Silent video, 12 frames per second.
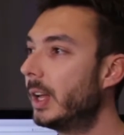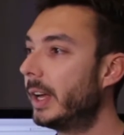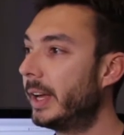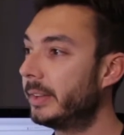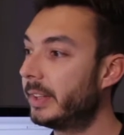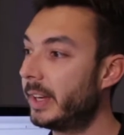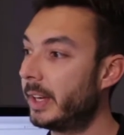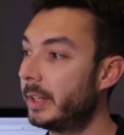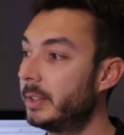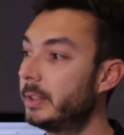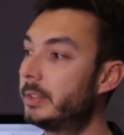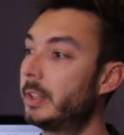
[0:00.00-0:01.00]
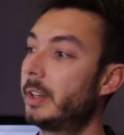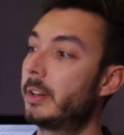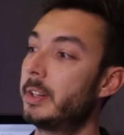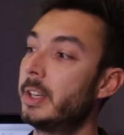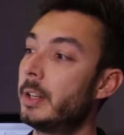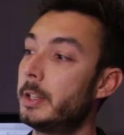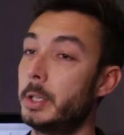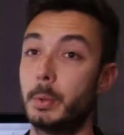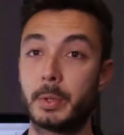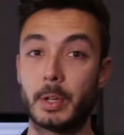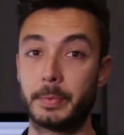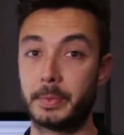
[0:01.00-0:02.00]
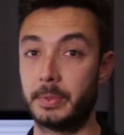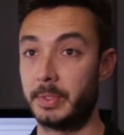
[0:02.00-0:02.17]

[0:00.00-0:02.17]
And then the real news of